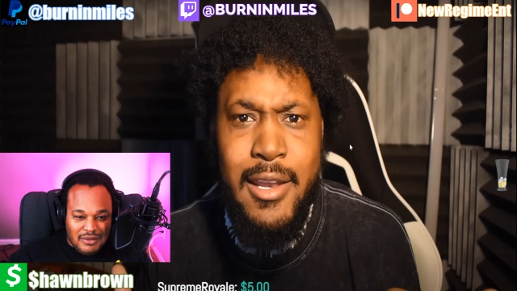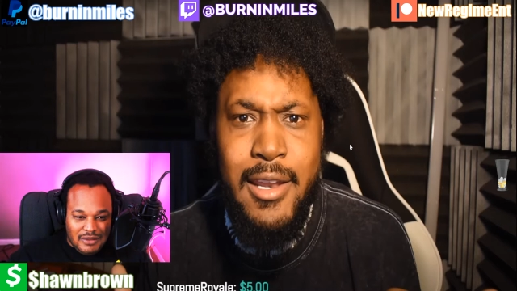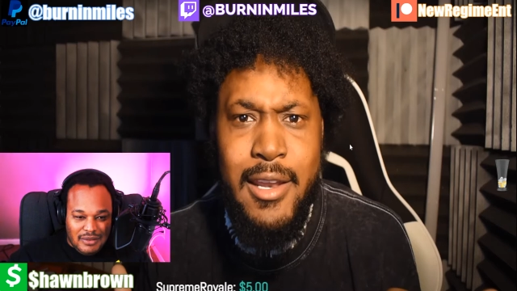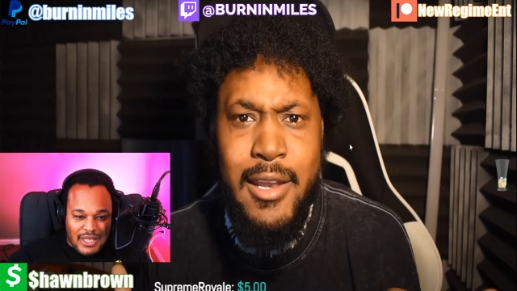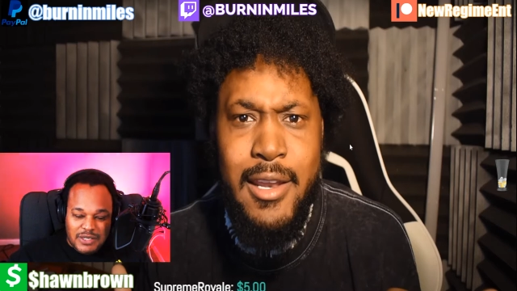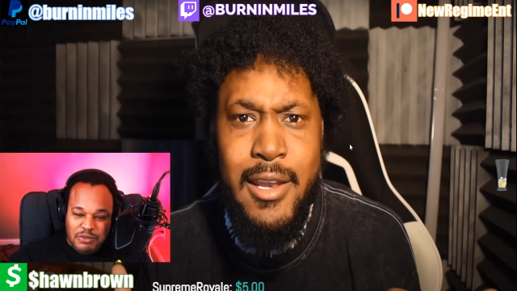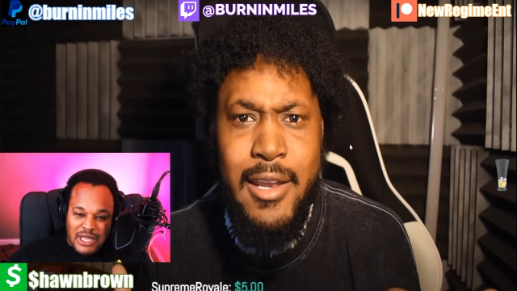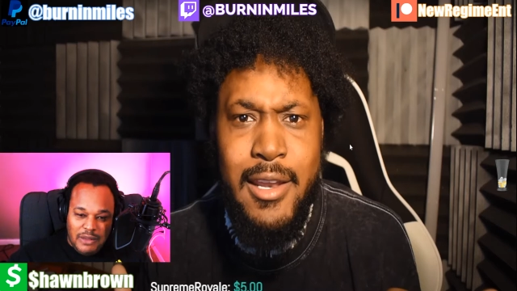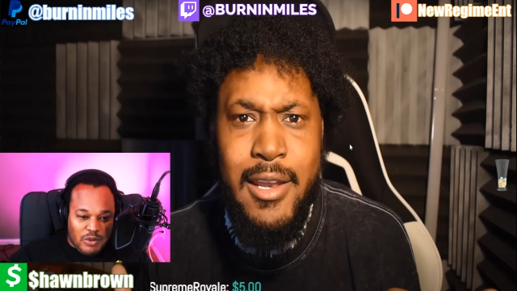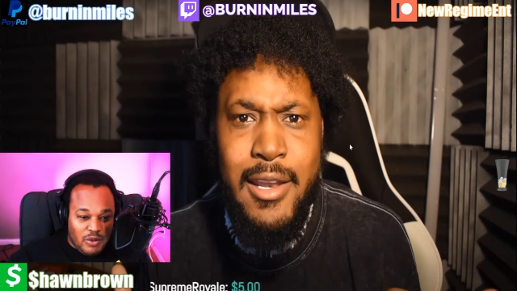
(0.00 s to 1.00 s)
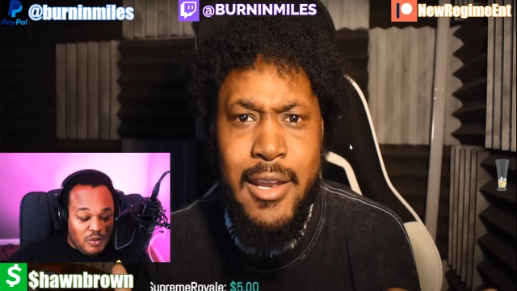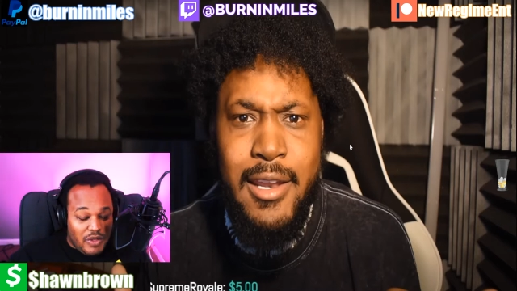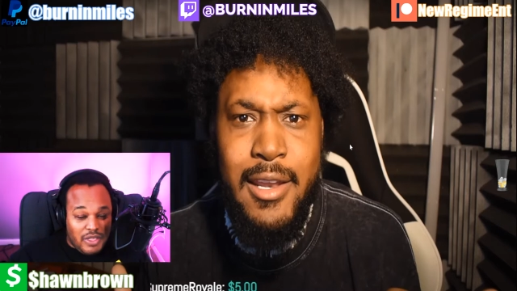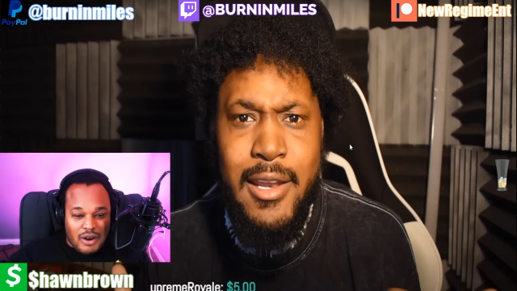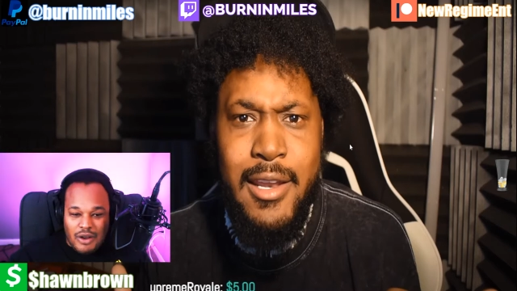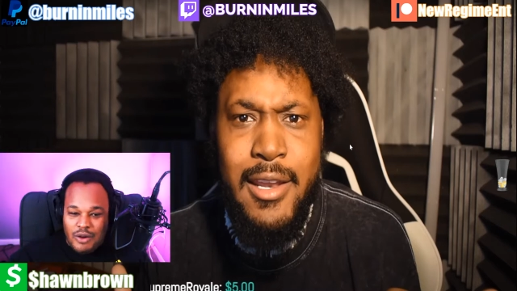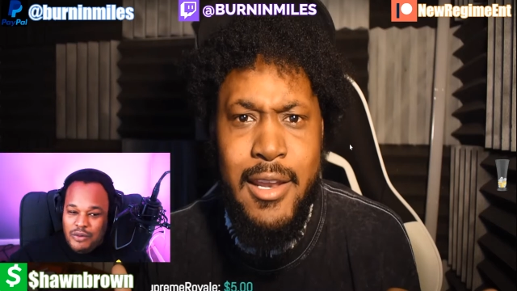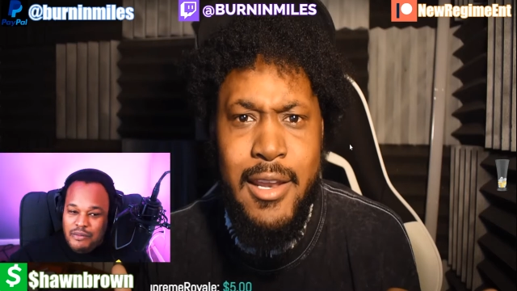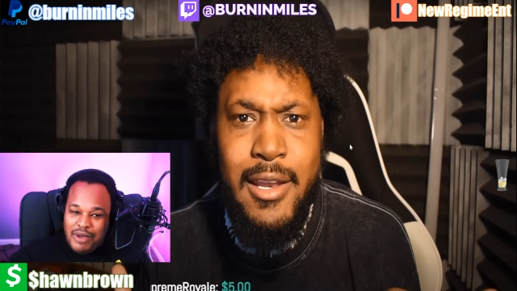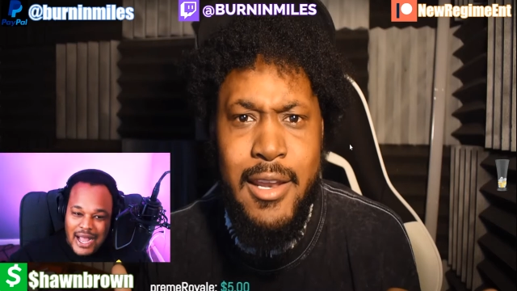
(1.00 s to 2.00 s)
Speaker 1: It's people with their own
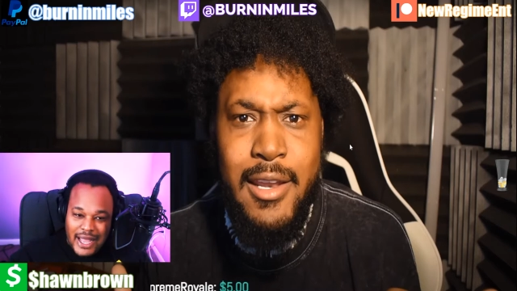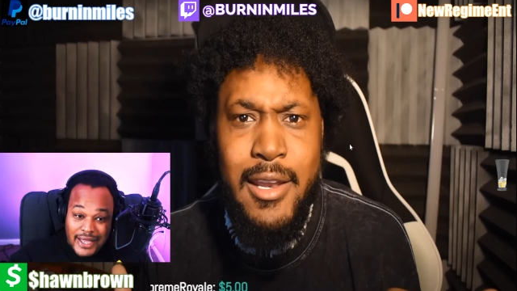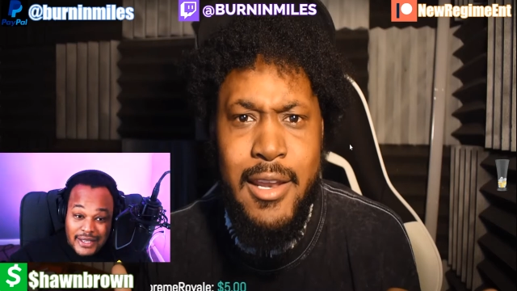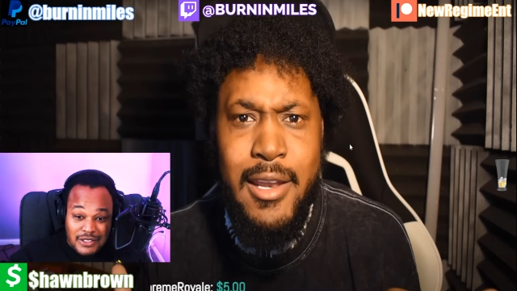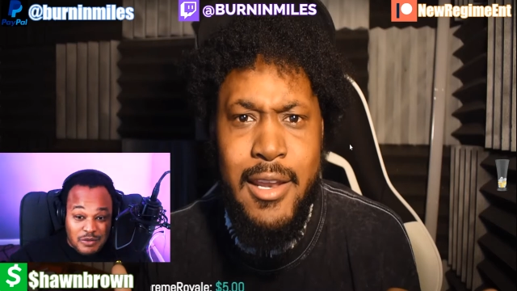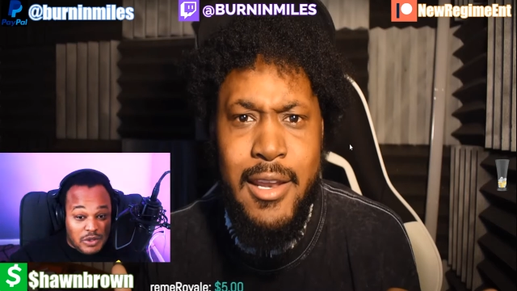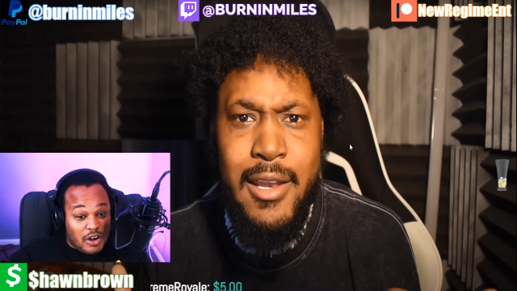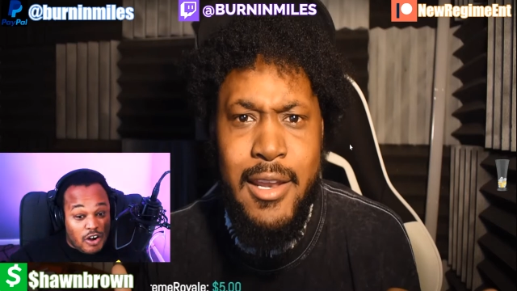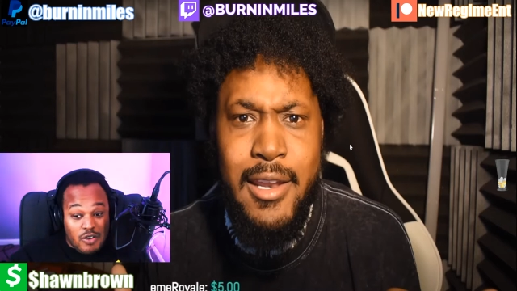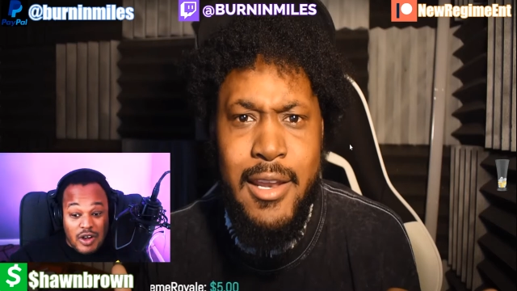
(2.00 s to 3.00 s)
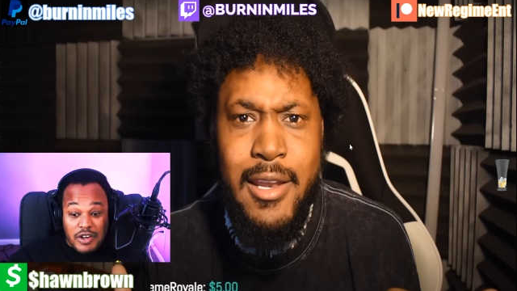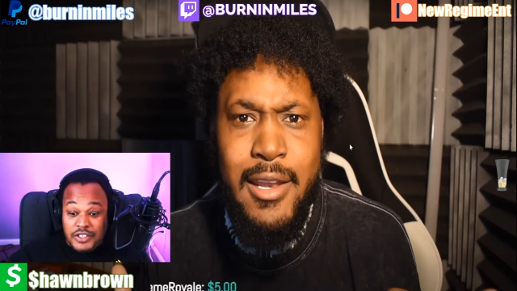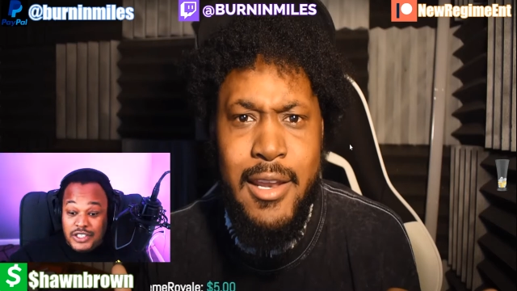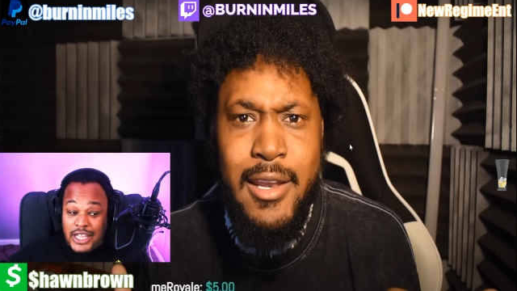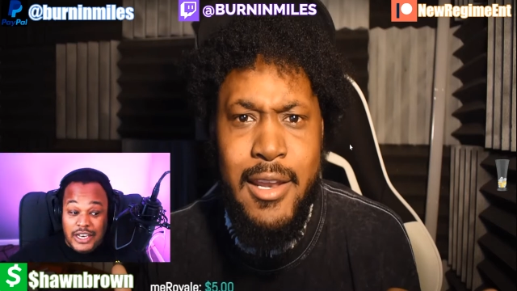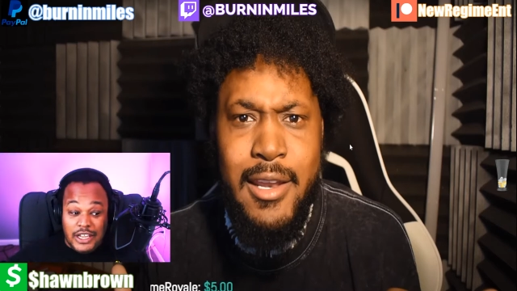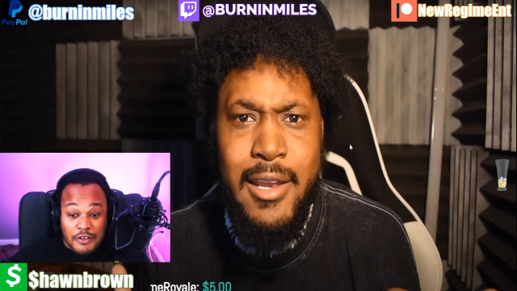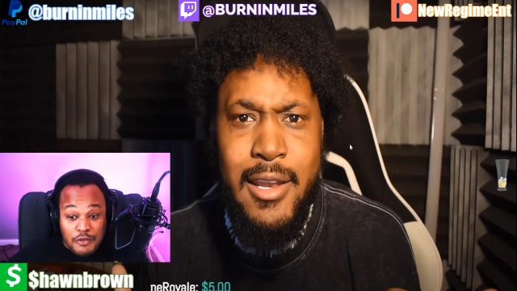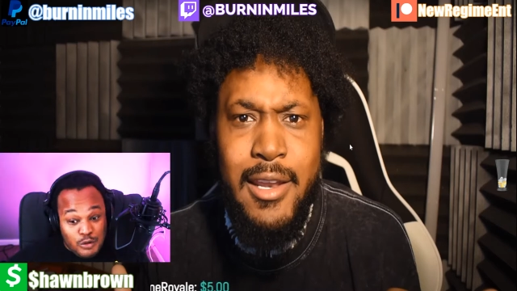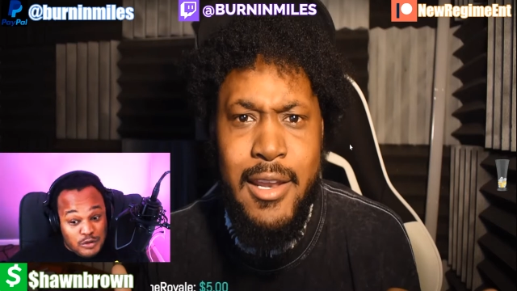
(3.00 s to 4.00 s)
bias, with their own understanding of
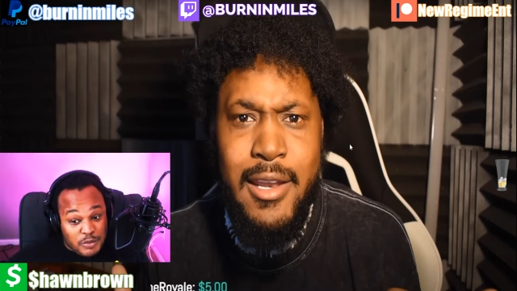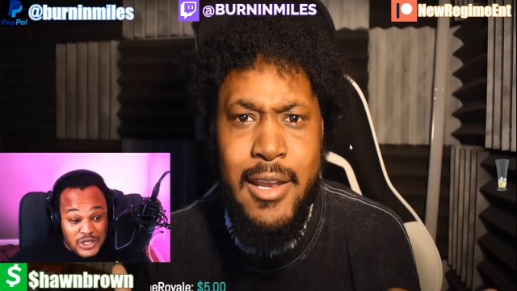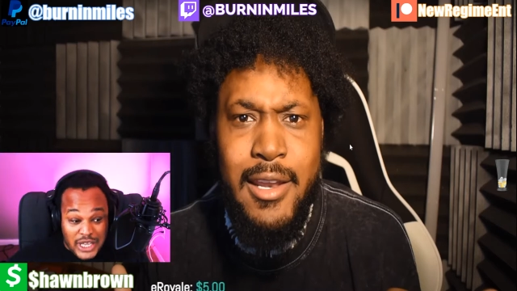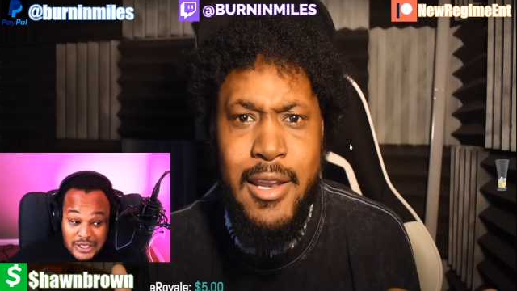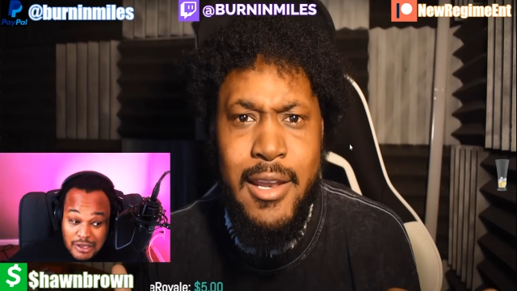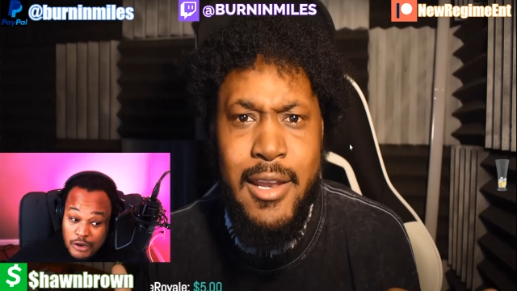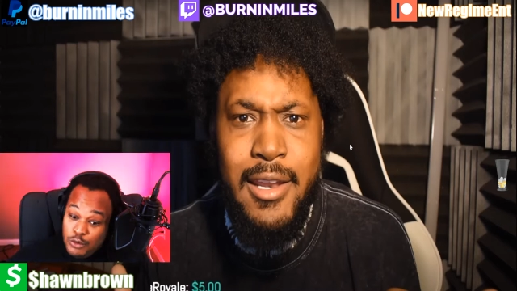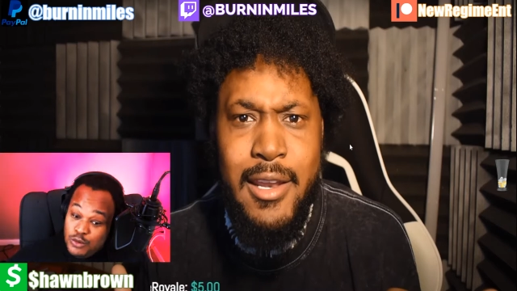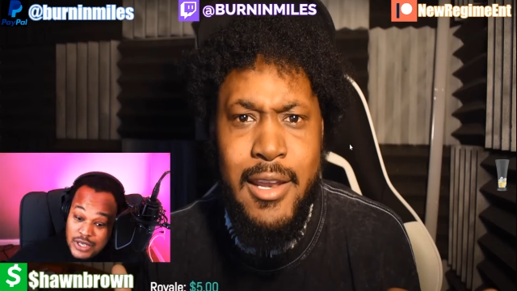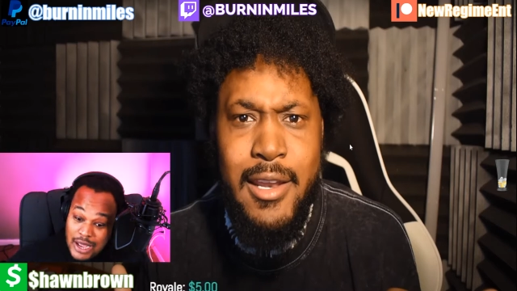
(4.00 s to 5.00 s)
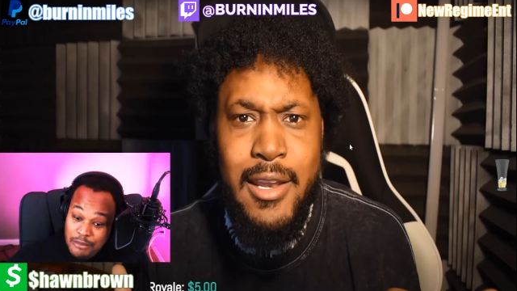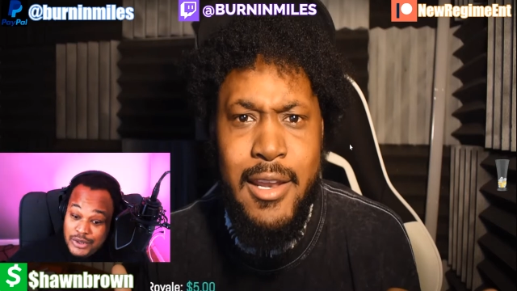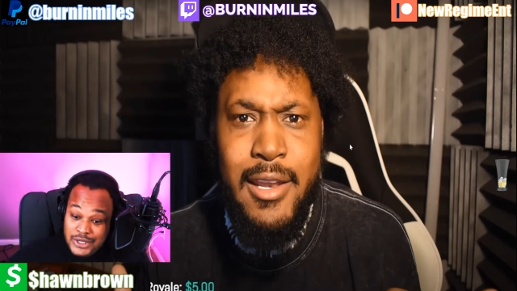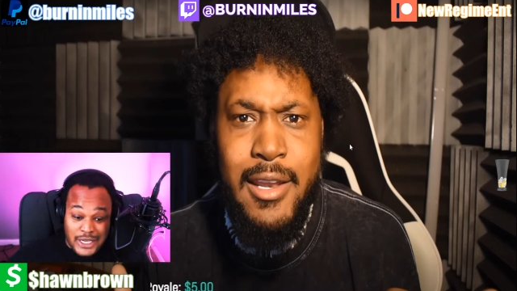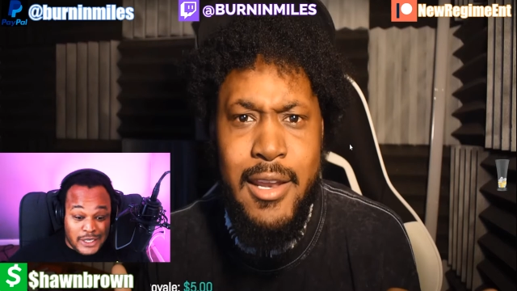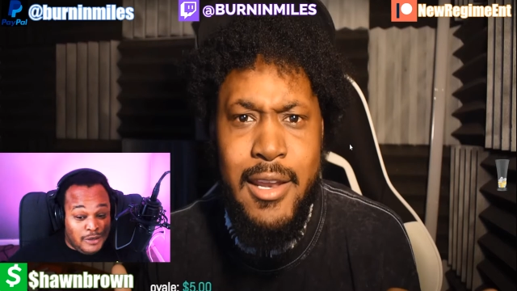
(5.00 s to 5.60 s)
who's protected and who's not protected,